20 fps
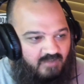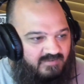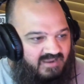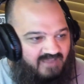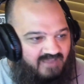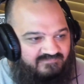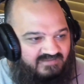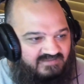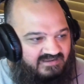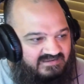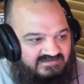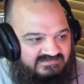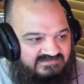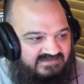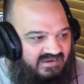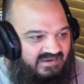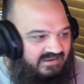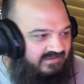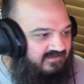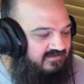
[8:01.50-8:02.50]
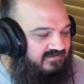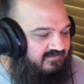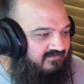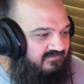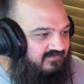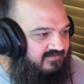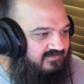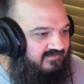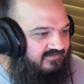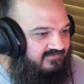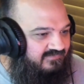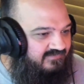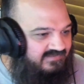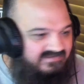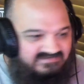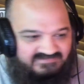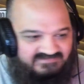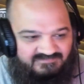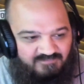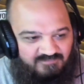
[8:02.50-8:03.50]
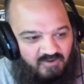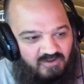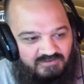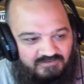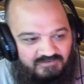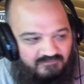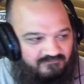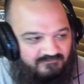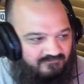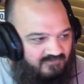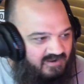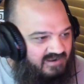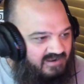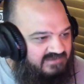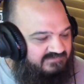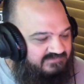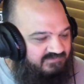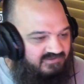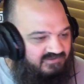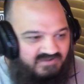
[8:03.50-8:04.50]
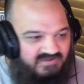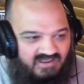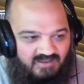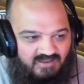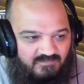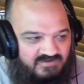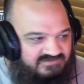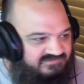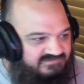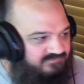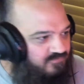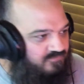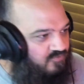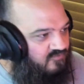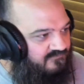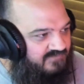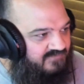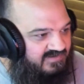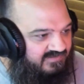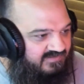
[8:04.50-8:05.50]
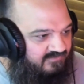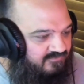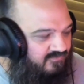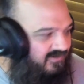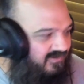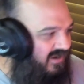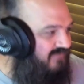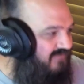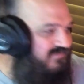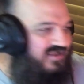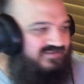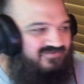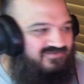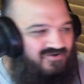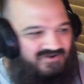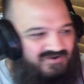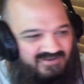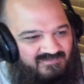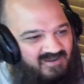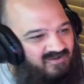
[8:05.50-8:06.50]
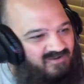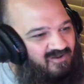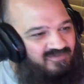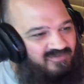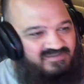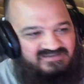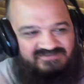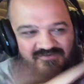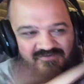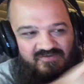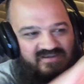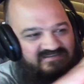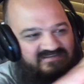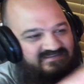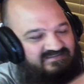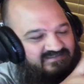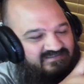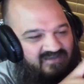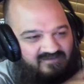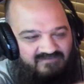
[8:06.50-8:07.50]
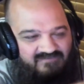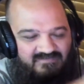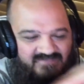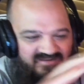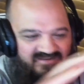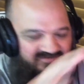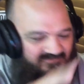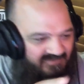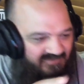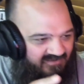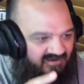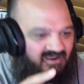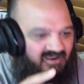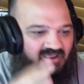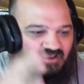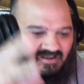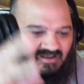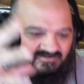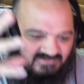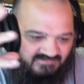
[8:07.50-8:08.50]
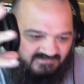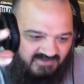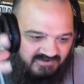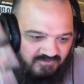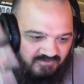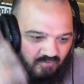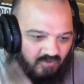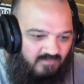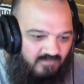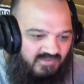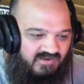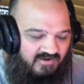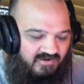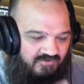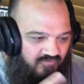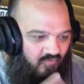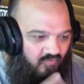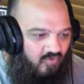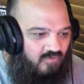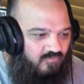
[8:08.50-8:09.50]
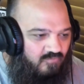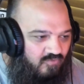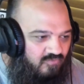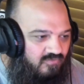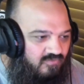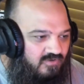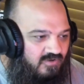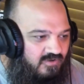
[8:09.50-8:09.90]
have to intake. These small little frames, but look at how much movement they're doing. I'm not talking about all this crazy stuff. I'm not talking about that. I'm talking about normally in a normal